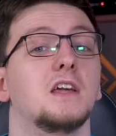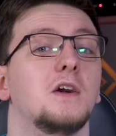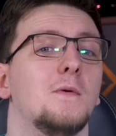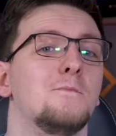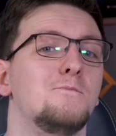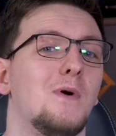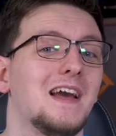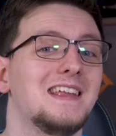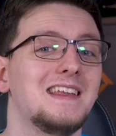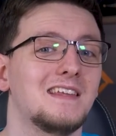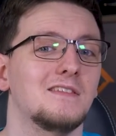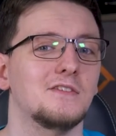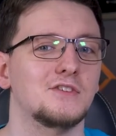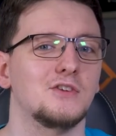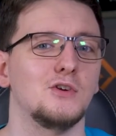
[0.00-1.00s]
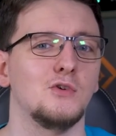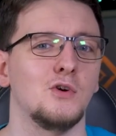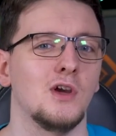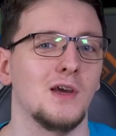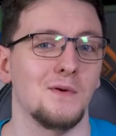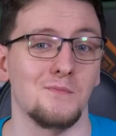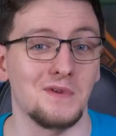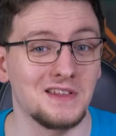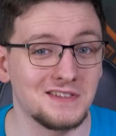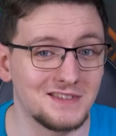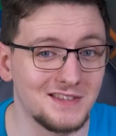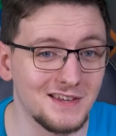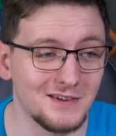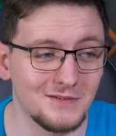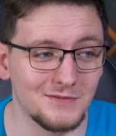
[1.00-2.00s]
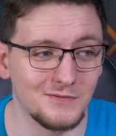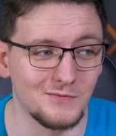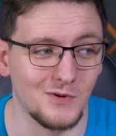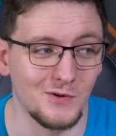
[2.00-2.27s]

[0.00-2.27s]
Combining the two means that,